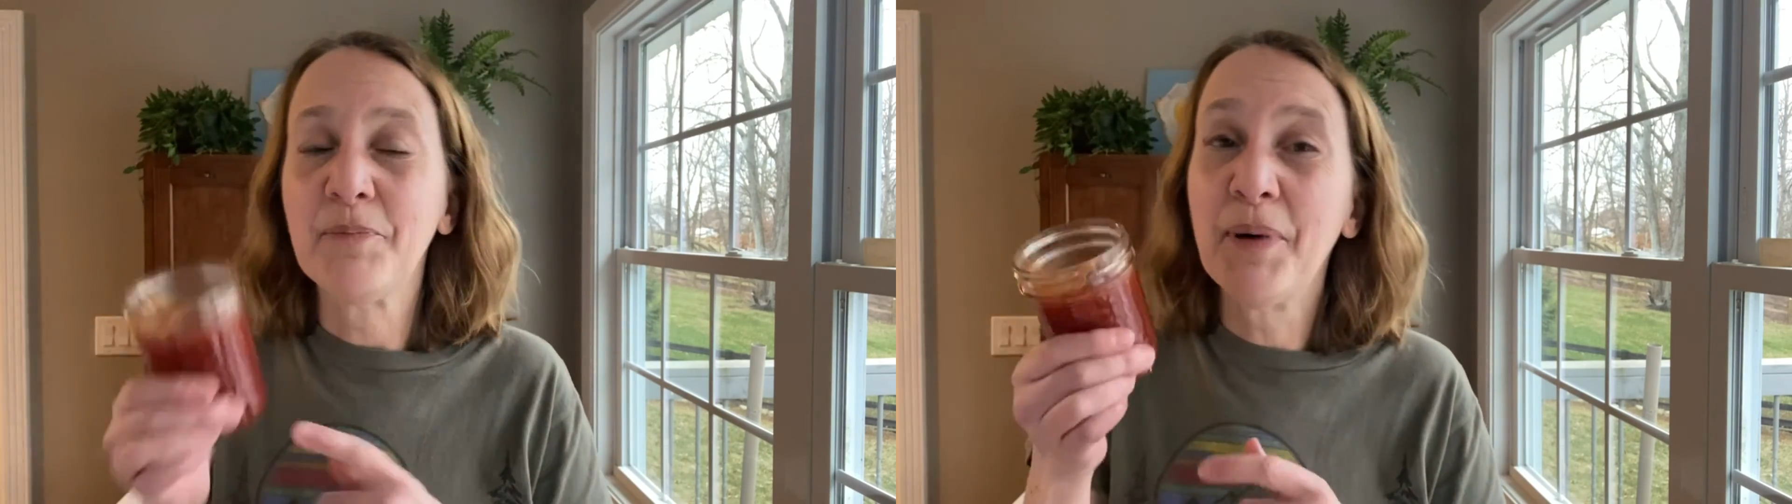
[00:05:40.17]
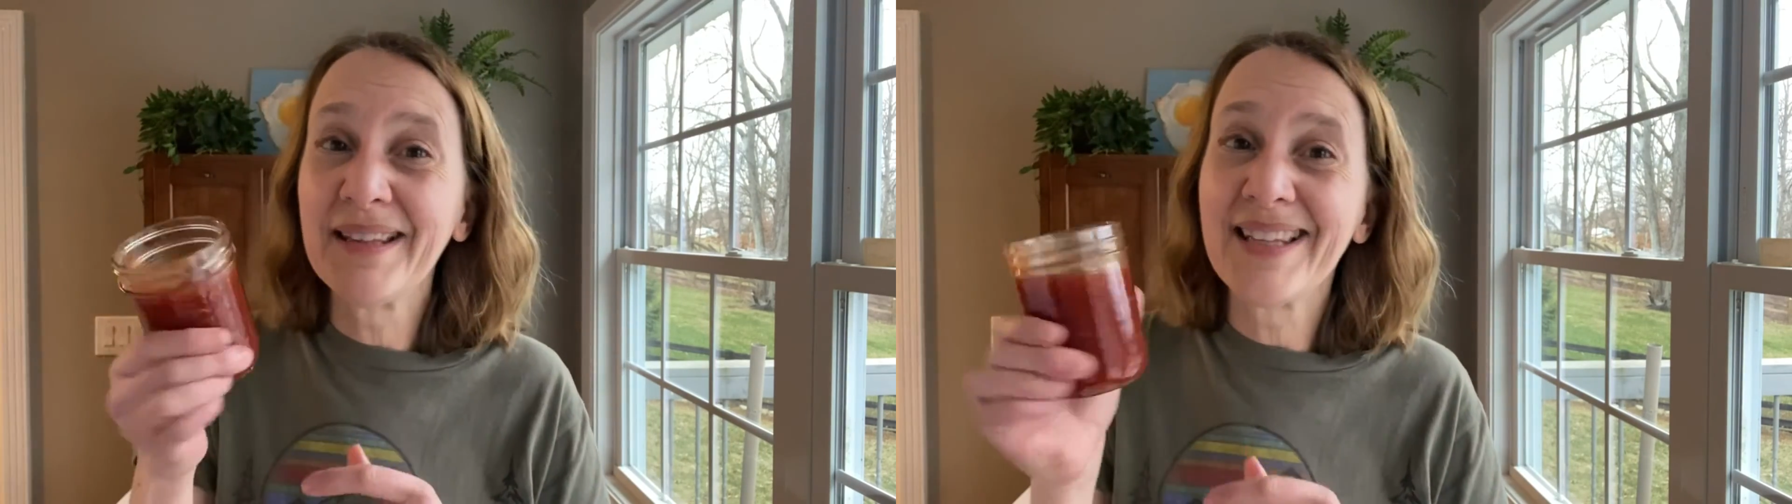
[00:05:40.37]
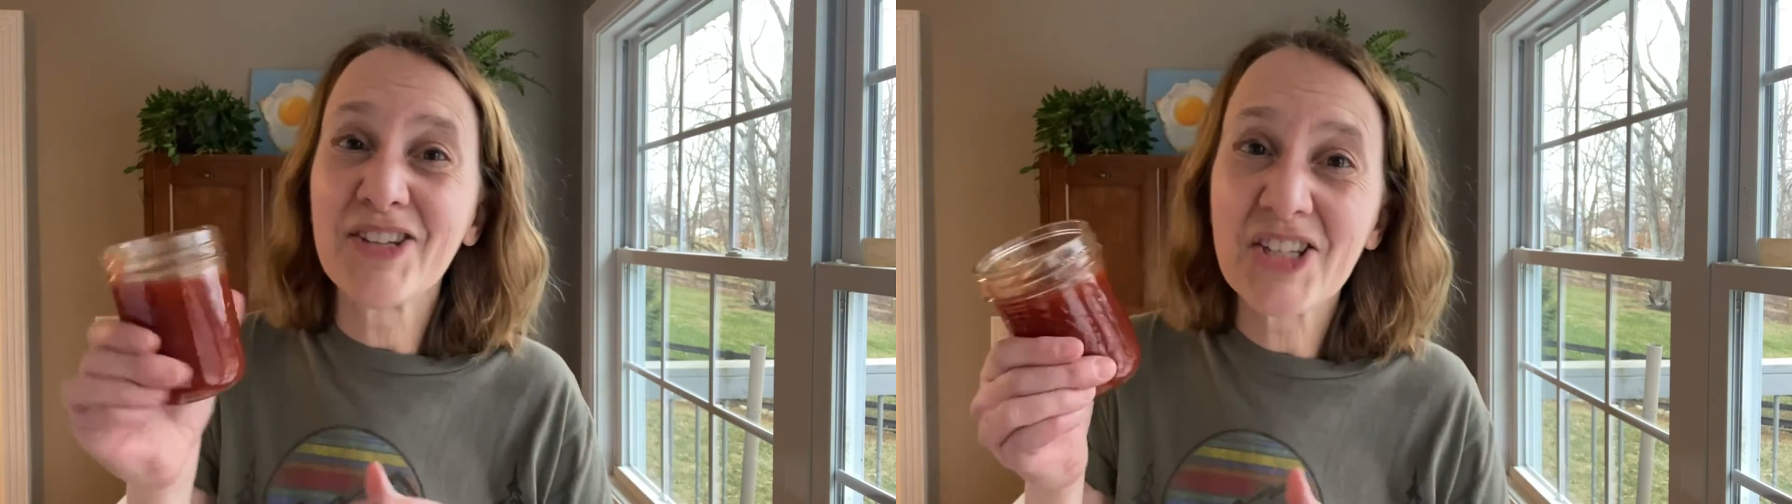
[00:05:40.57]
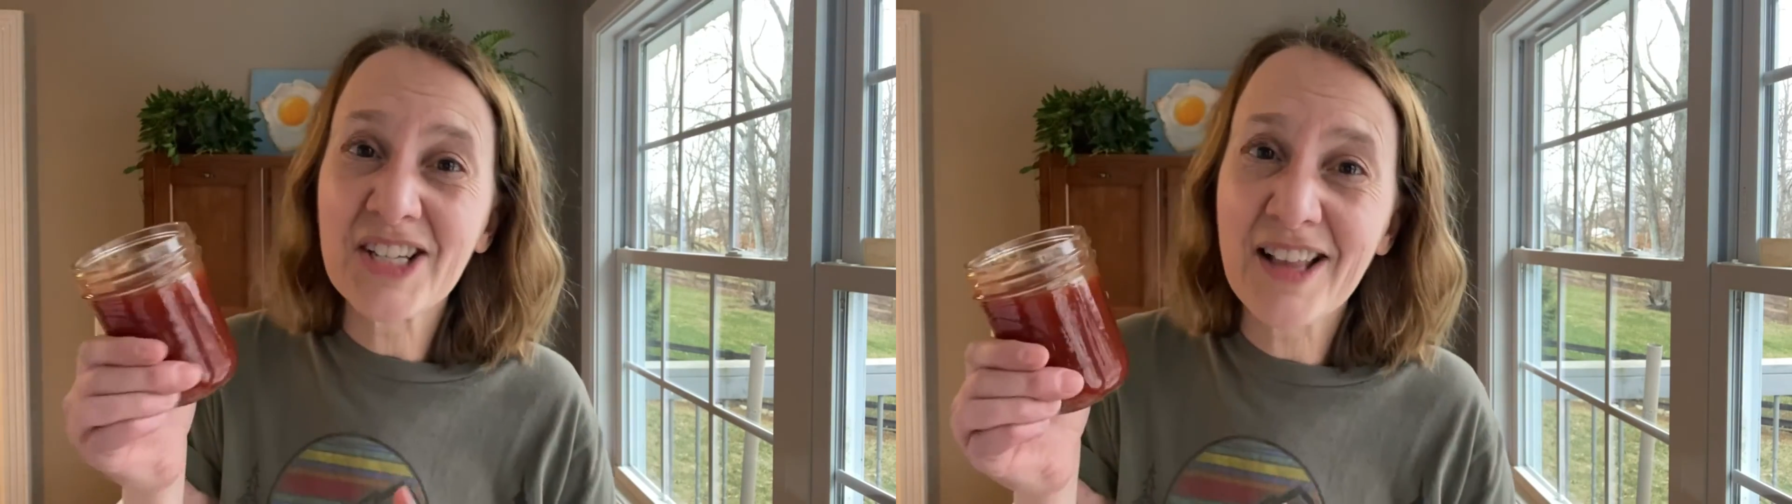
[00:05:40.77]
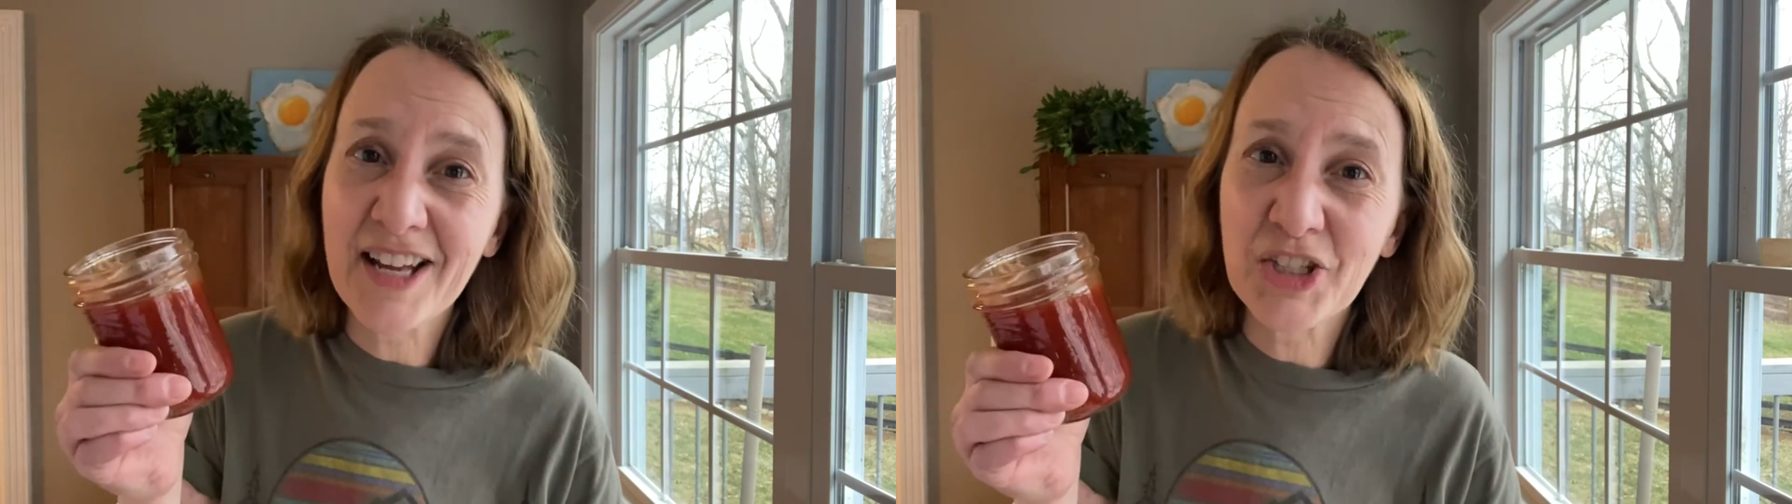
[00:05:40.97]
but this is a
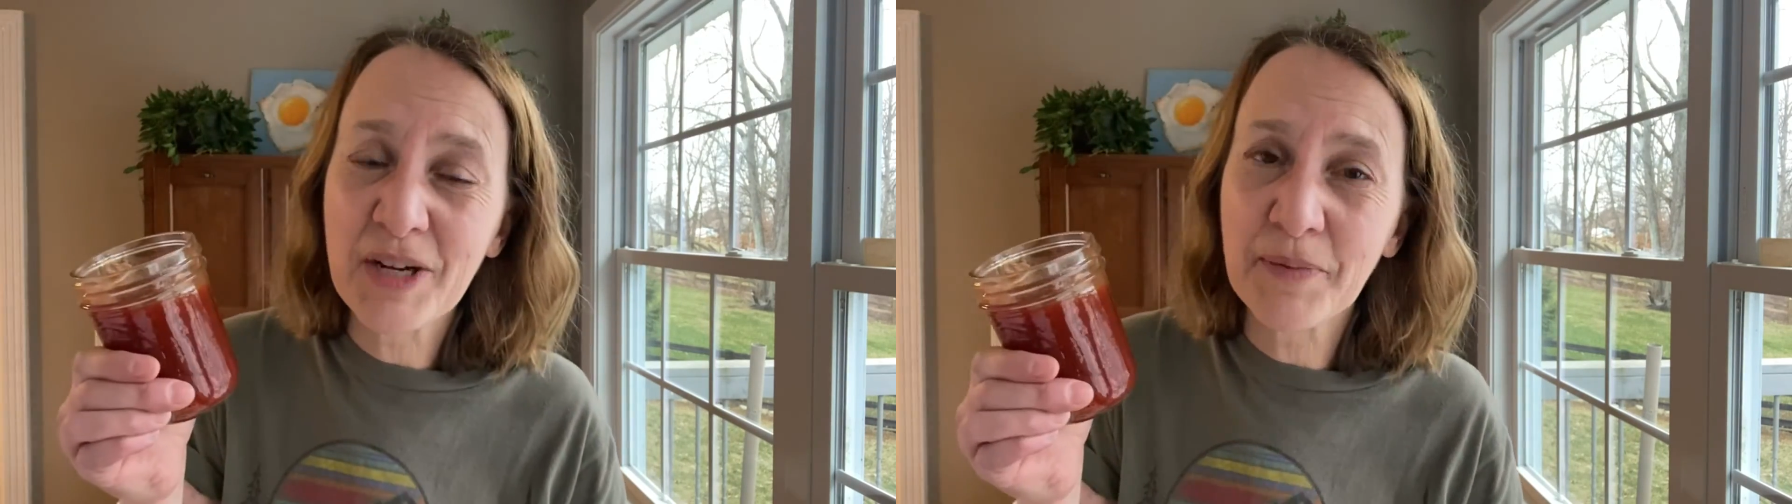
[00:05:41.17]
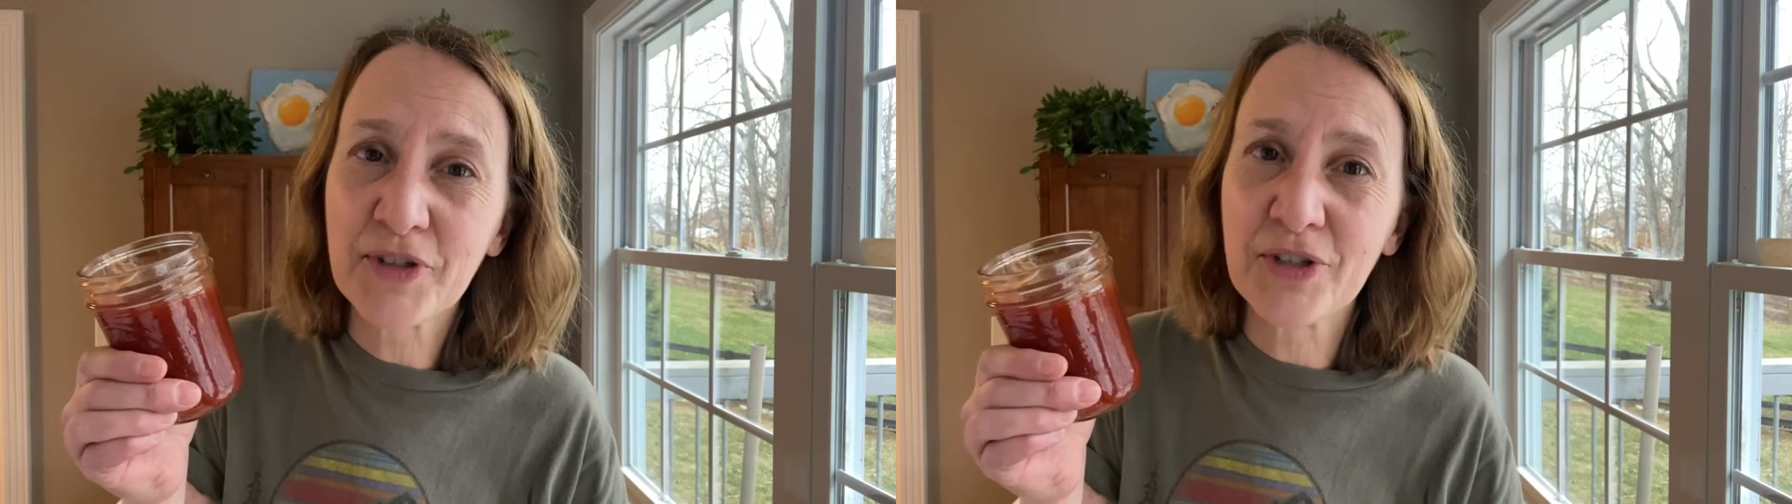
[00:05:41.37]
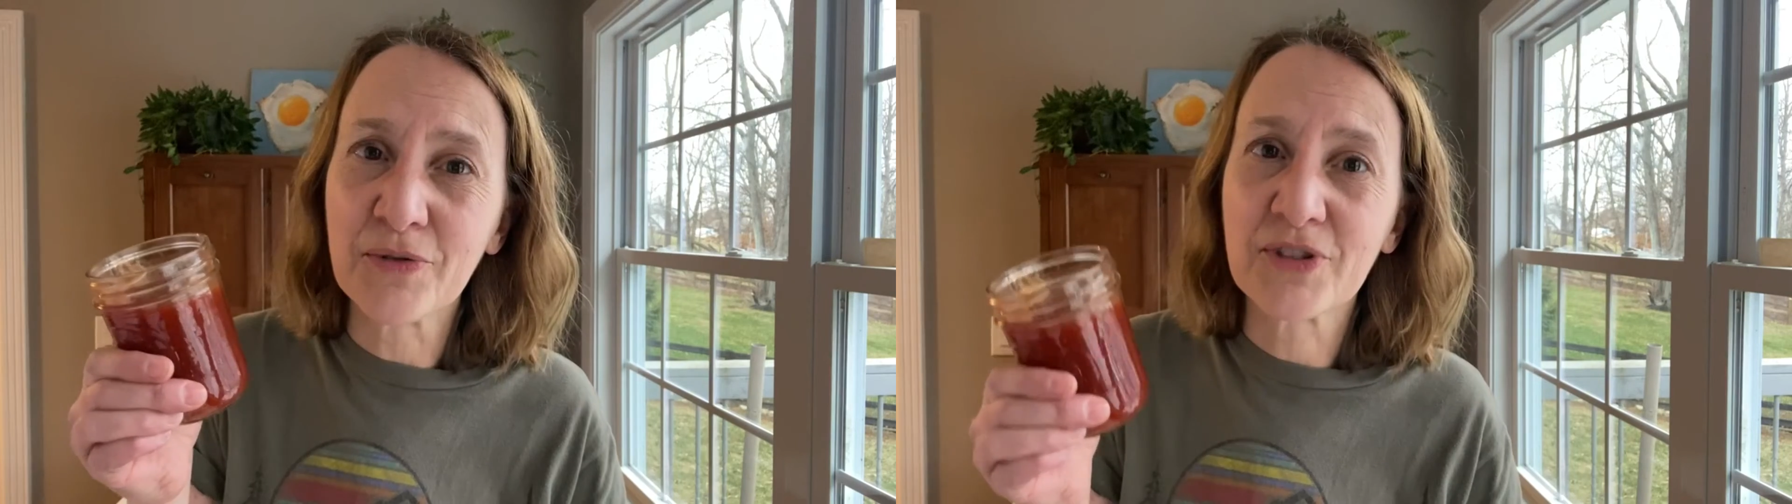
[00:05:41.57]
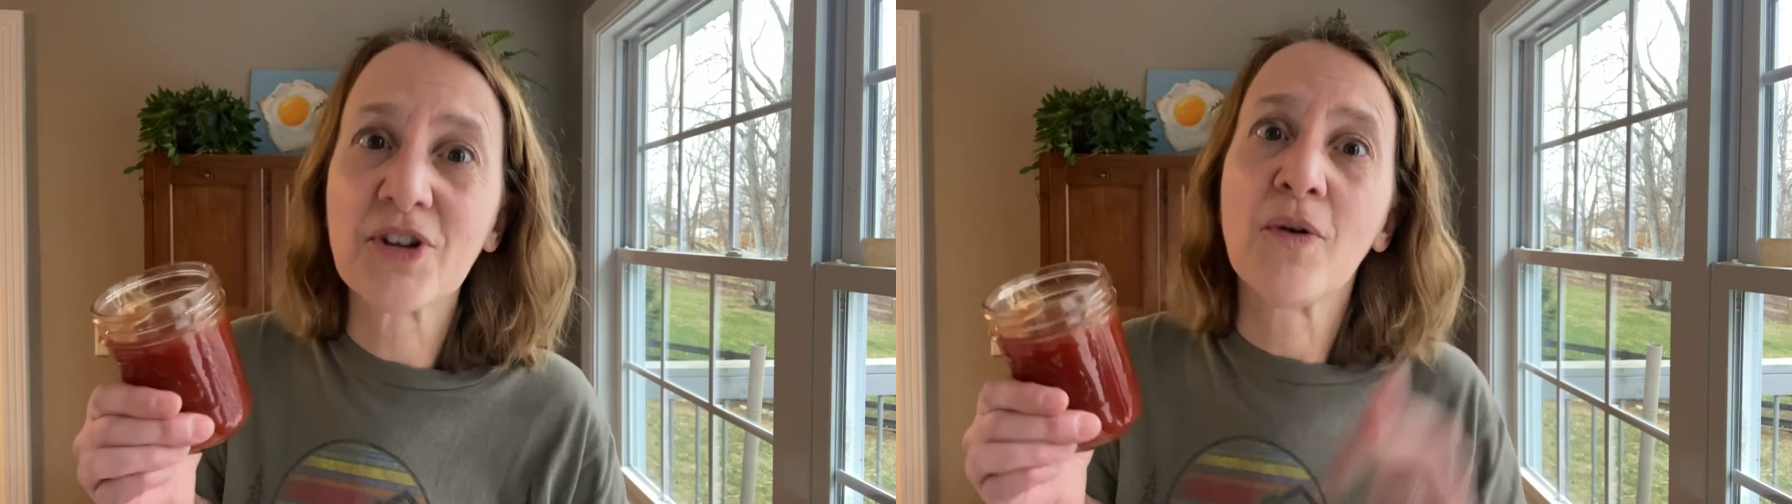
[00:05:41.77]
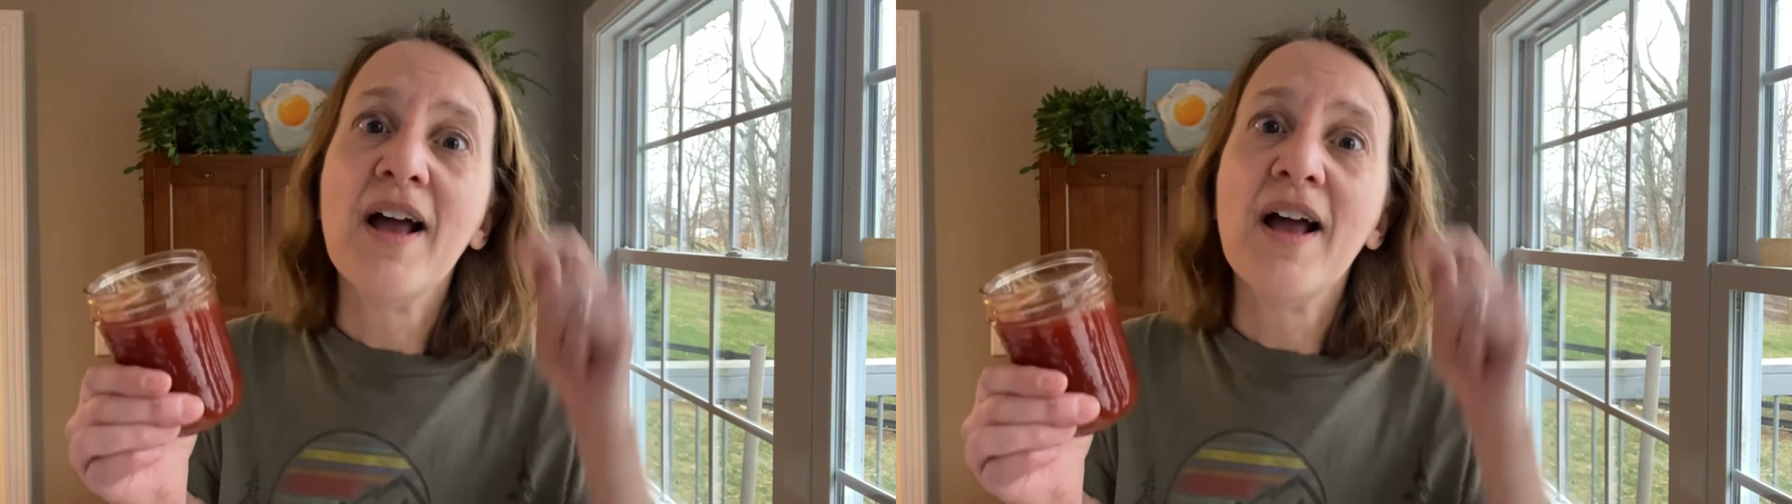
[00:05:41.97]
lot cheaper too. So